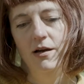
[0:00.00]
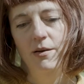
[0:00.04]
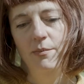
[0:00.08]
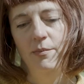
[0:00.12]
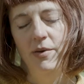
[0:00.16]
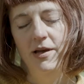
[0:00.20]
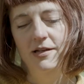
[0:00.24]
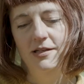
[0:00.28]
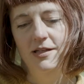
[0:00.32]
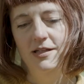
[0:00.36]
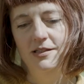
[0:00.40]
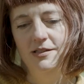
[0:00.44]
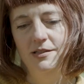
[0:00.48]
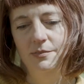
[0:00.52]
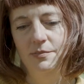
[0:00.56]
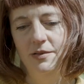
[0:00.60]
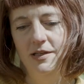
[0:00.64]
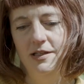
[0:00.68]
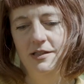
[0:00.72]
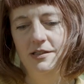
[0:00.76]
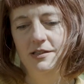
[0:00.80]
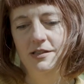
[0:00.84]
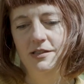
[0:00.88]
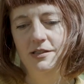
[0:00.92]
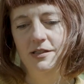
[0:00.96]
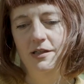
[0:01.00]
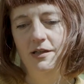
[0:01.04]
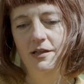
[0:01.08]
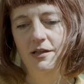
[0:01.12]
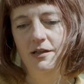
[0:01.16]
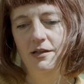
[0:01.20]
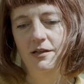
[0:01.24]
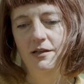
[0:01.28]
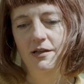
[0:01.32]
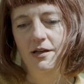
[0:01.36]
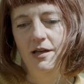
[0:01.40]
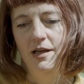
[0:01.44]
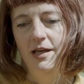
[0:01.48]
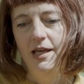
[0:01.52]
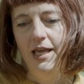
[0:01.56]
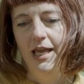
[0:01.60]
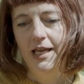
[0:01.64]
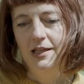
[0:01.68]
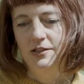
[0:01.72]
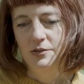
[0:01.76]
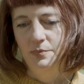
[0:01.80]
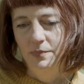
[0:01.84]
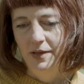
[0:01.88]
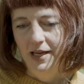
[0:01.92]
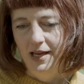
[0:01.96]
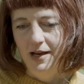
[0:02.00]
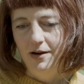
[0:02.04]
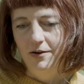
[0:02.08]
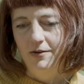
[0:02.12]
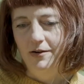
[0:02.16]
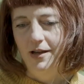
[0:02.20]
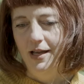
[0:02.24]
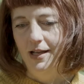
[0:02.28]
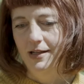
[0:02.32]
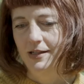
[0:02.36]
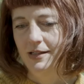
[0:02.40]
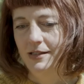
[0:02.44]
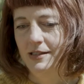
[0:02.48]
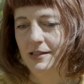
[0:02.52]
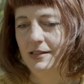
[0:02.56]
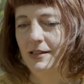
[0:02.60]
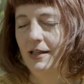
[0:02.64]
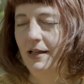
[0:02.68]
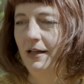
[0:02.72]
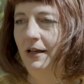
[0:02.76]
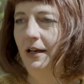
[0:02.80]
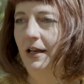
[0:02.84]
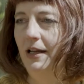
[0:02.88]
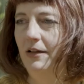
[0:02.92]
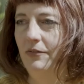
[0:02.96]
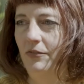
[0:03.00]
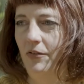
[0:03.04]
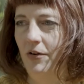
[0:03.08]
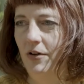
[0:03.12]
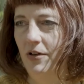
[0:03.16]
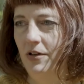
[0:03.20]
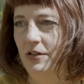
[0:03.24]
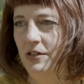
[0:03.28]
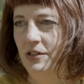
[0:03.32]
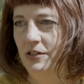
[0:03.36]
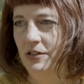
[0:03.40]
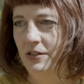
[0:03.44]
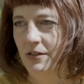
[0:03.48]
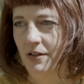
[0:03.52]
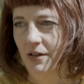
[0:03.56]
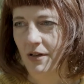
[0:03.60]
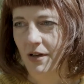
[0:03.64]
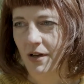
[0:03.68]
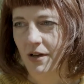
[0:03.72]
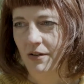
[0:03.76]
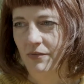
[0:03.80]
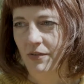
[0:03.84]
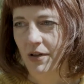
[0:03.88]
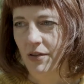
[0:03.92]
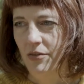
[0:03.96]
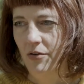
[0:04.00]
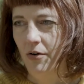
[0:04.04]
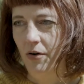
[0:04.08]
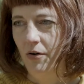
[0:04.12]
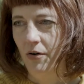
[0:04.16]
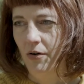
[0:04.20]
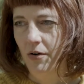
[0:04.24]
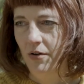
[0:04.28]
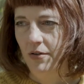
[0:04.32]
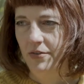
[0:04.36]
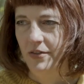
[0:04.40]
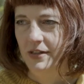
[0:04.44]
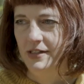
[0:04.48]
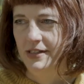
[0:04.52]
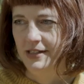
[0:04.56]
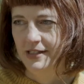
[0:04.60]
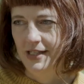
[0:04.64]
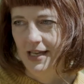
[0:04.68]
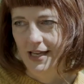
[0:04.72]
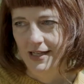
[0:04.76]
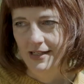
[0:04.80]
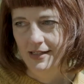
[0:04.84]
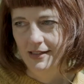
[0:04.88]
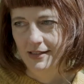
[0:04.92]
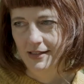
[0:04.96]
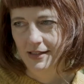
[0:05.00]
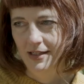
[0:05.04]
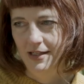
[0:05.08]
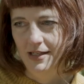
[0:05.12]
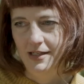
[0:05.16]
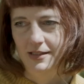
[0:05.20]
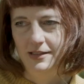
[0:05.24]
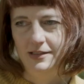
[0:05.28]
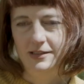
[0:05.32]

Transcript: participants to experience Leigh Woods with all the senses.